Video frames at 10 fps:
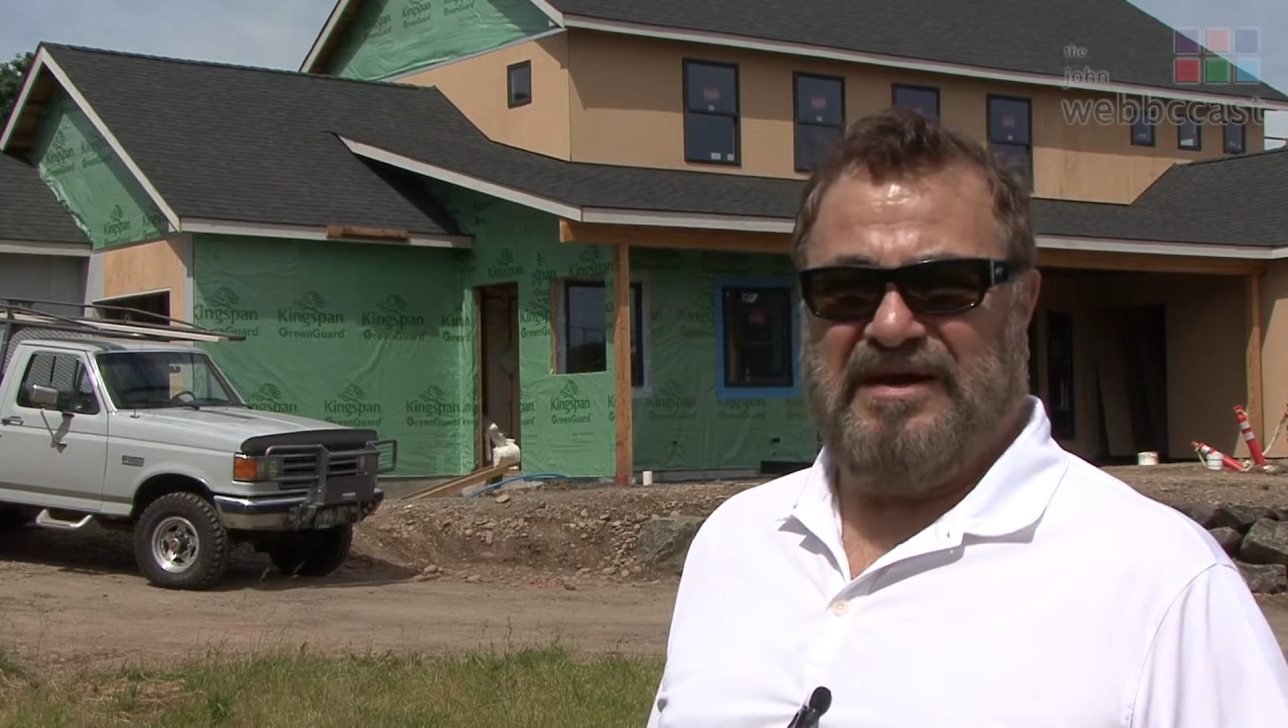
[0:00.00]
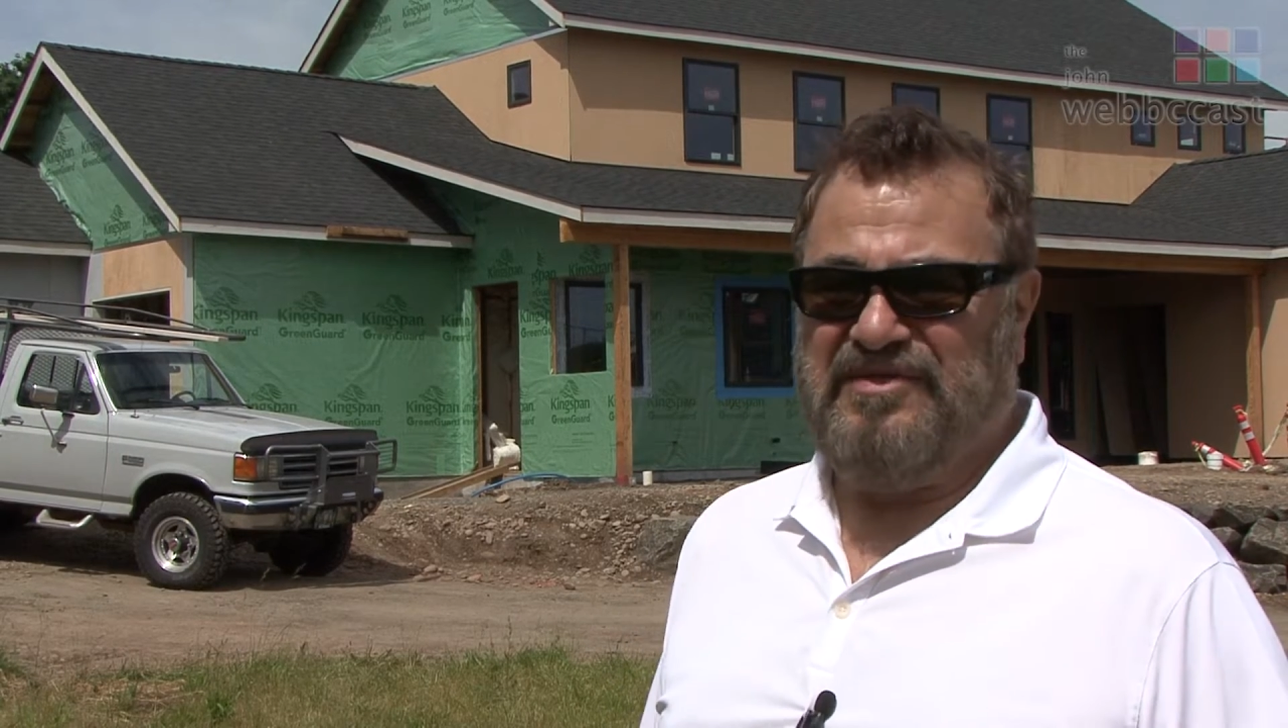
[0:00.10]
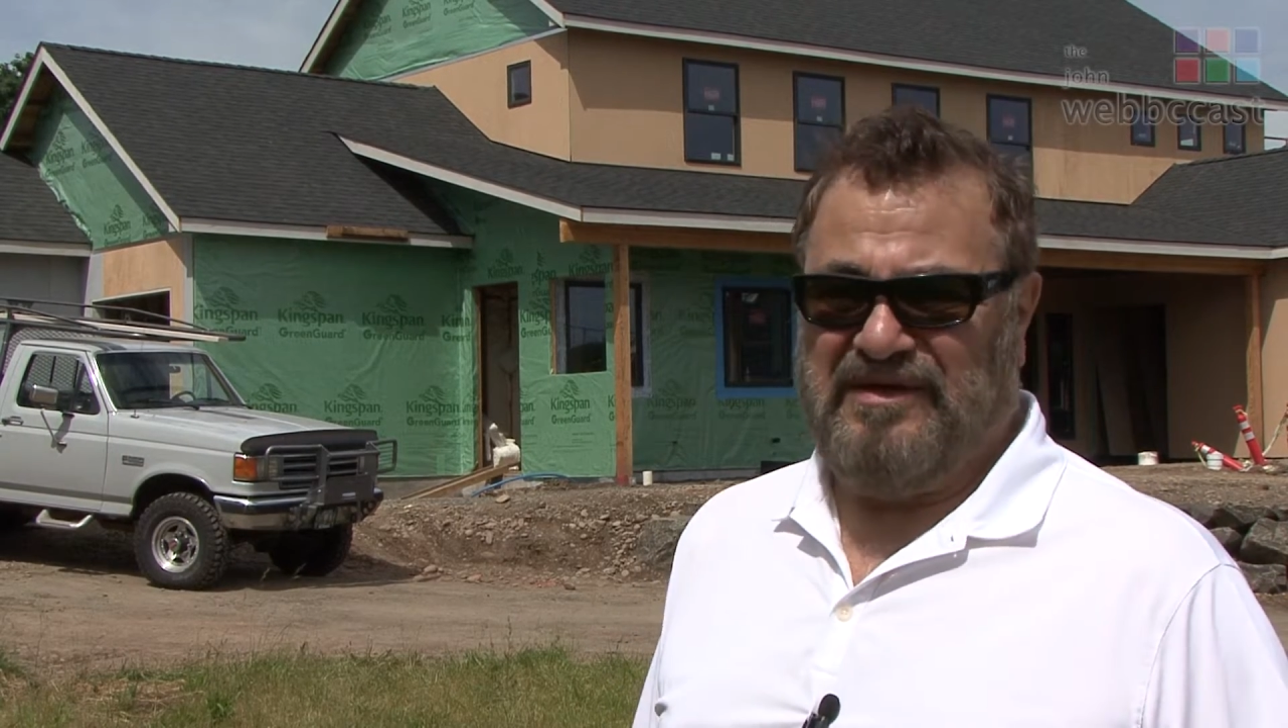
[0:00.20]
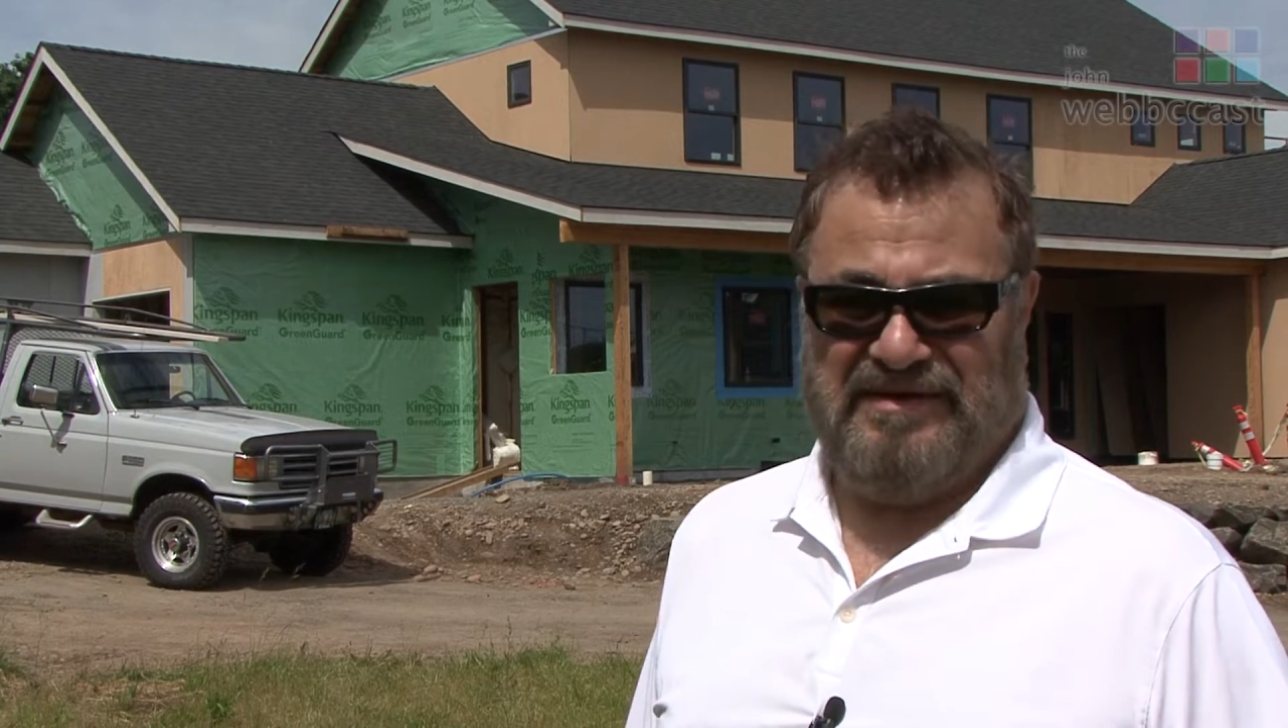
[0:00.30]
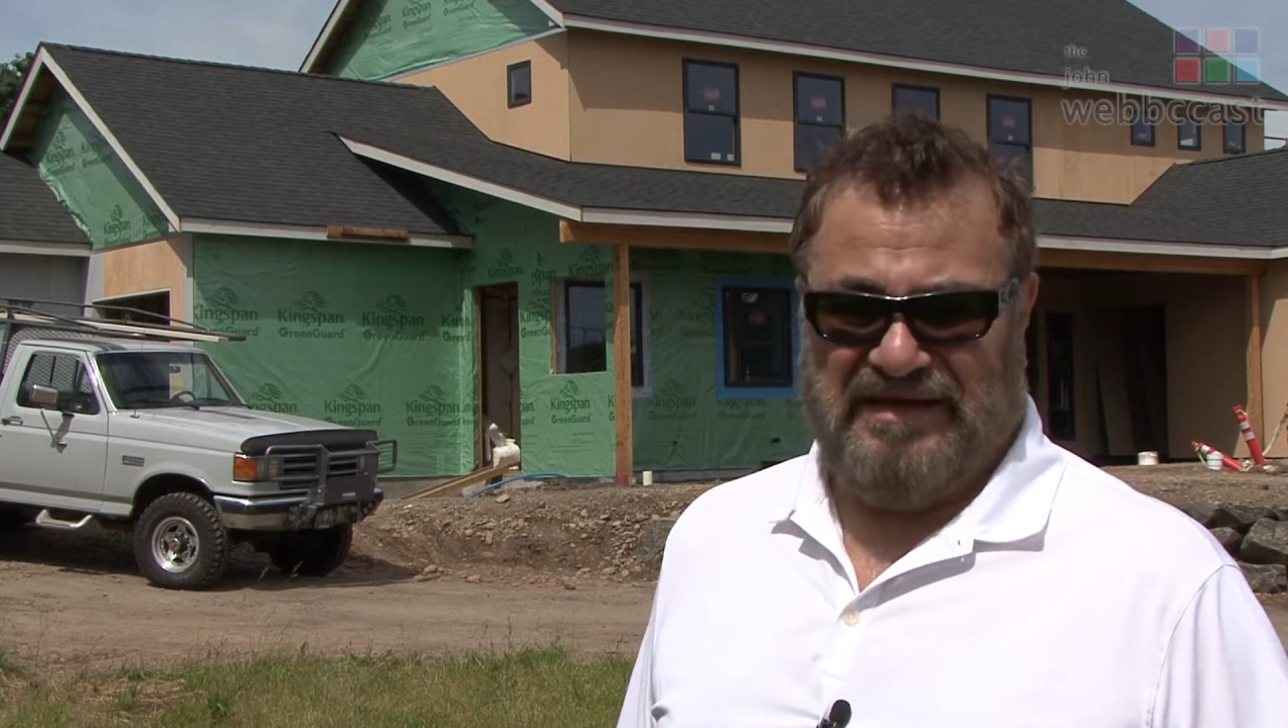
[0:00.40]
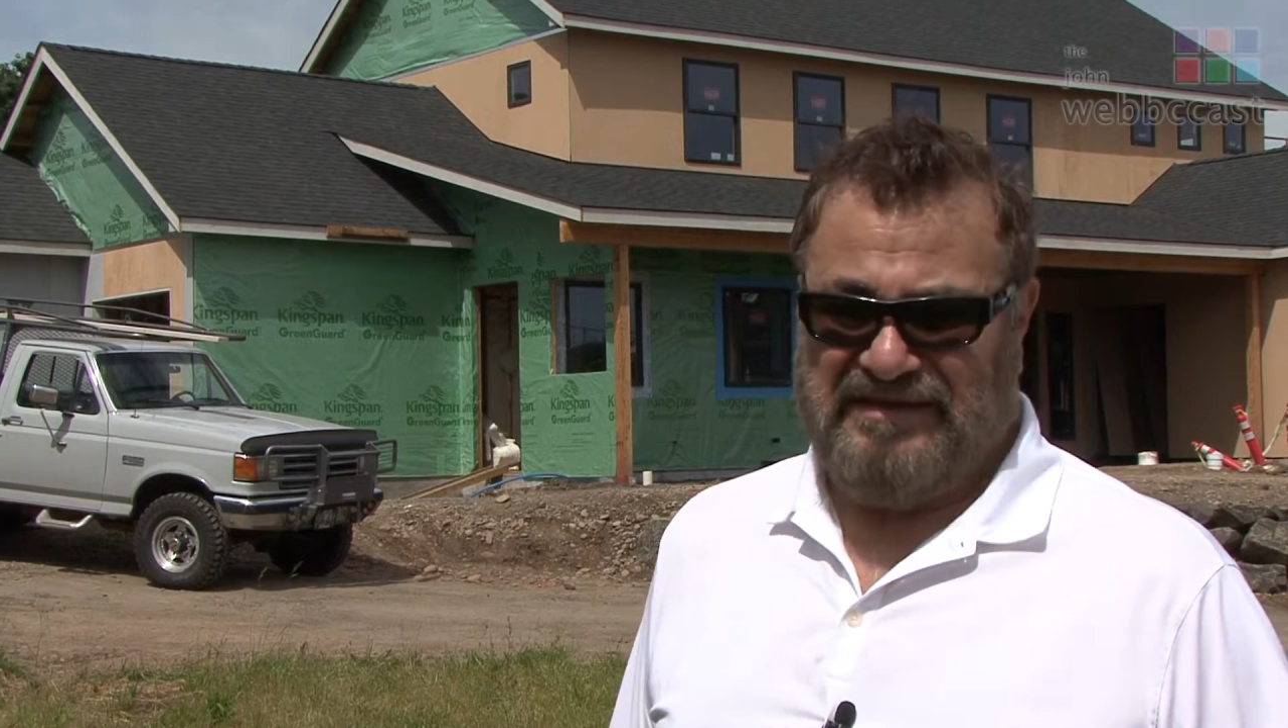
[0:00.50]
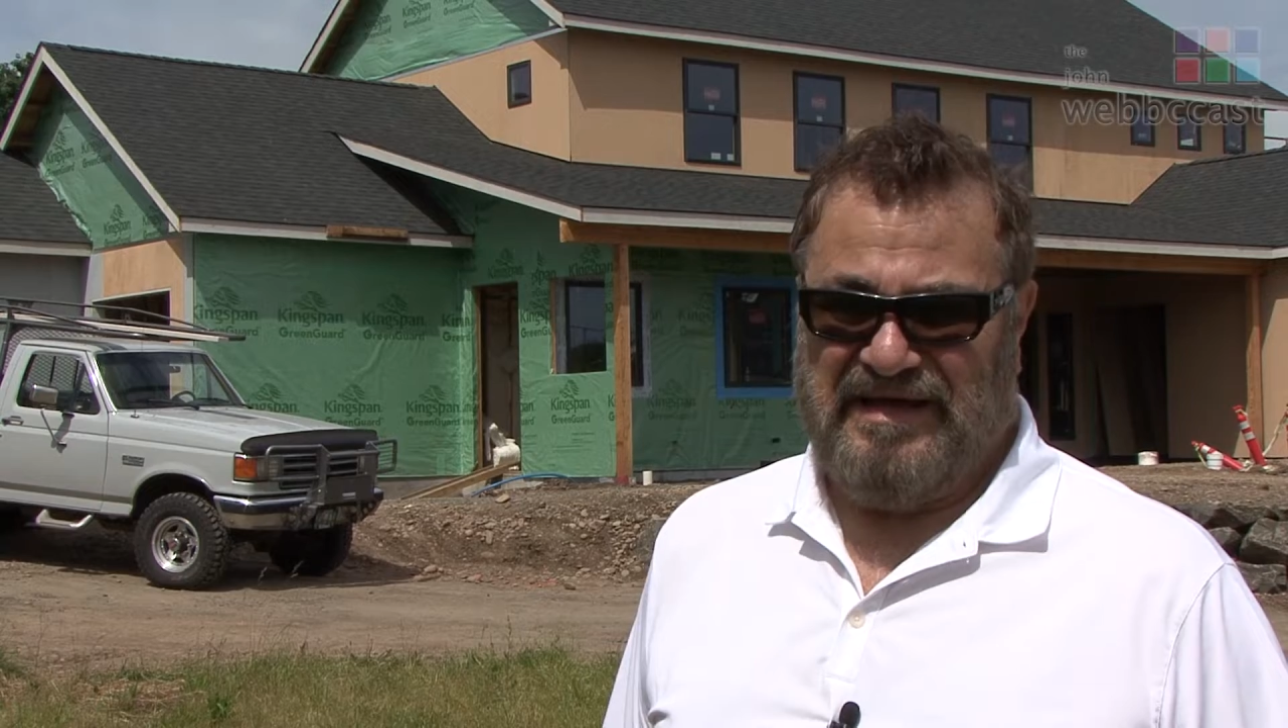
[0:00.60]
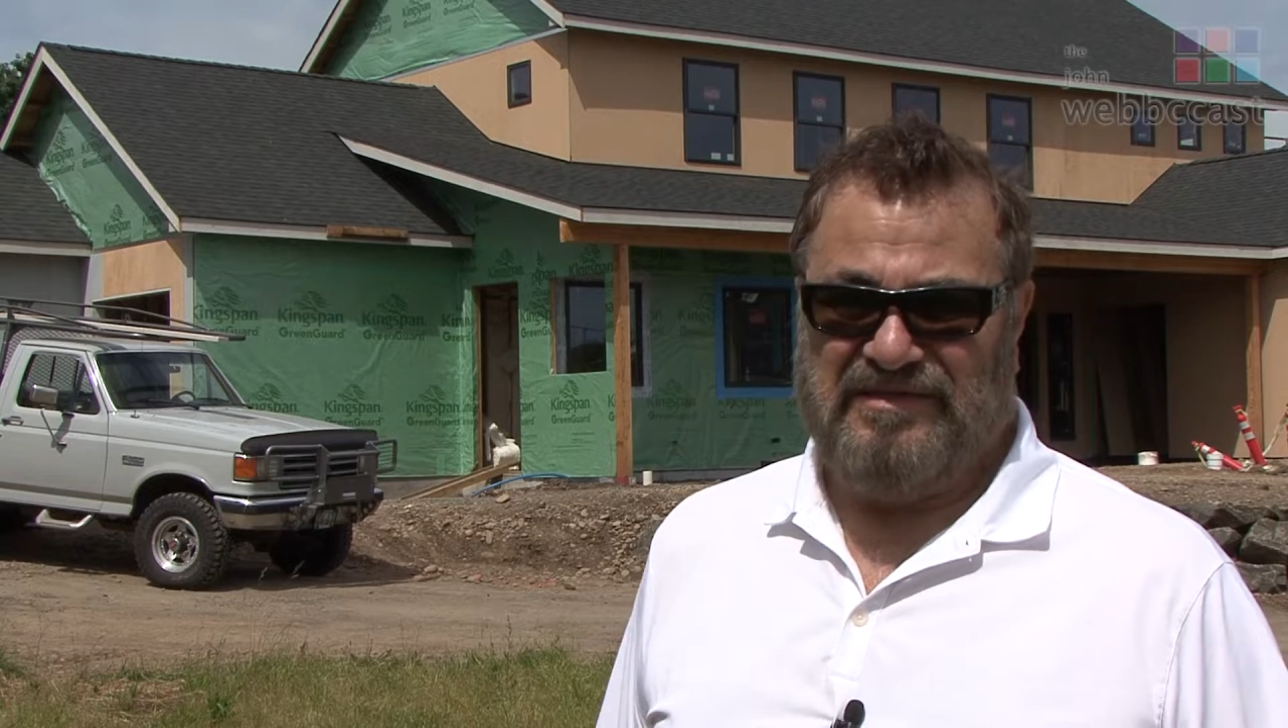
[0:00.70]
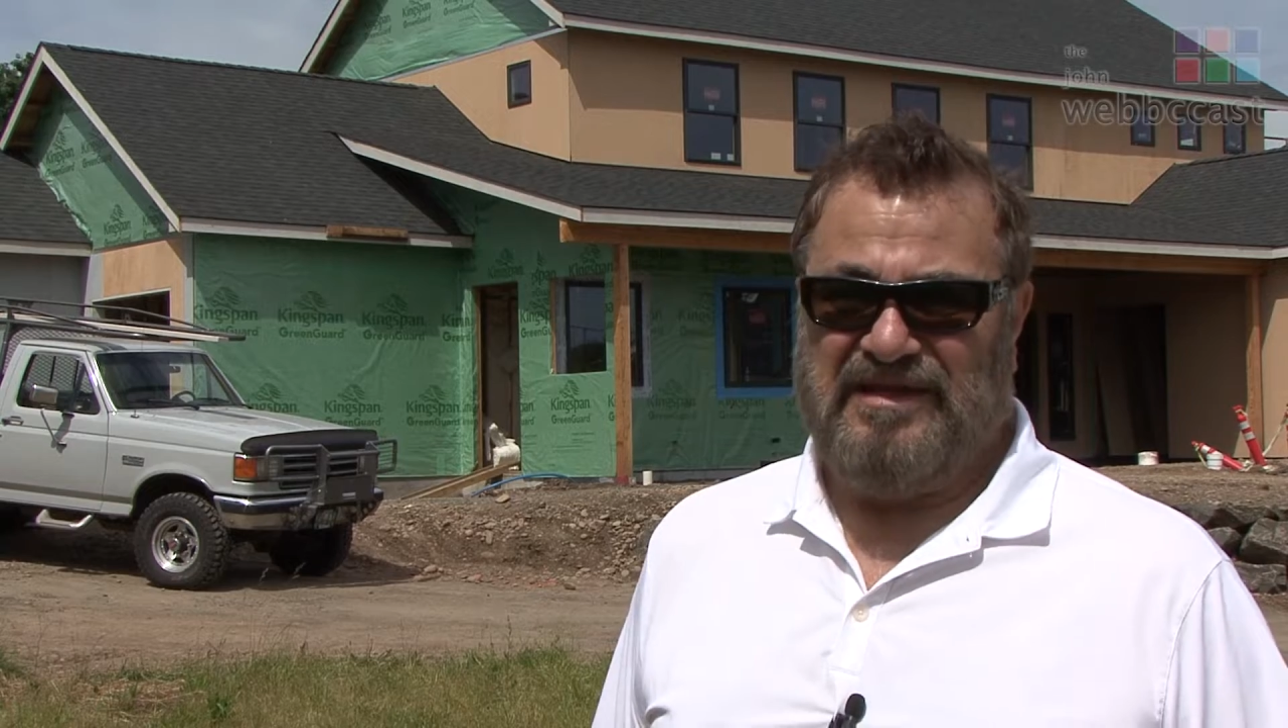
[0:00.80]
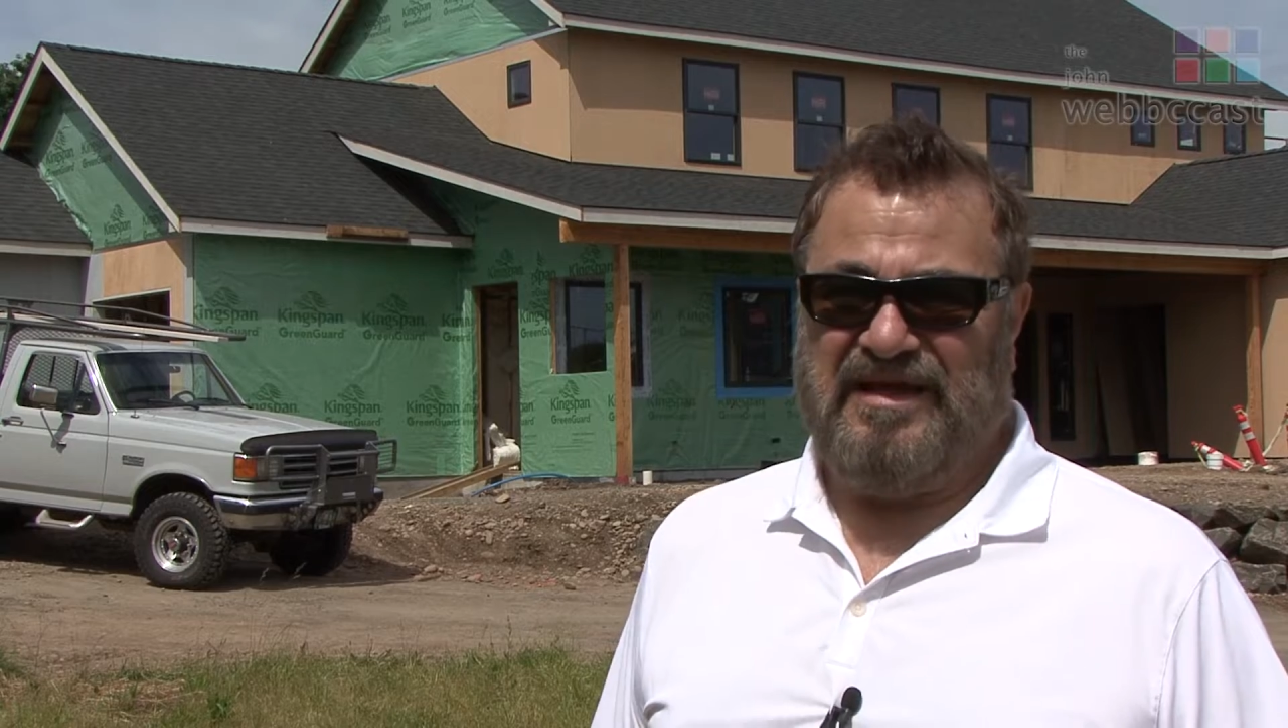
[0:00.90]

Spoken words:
anything like that.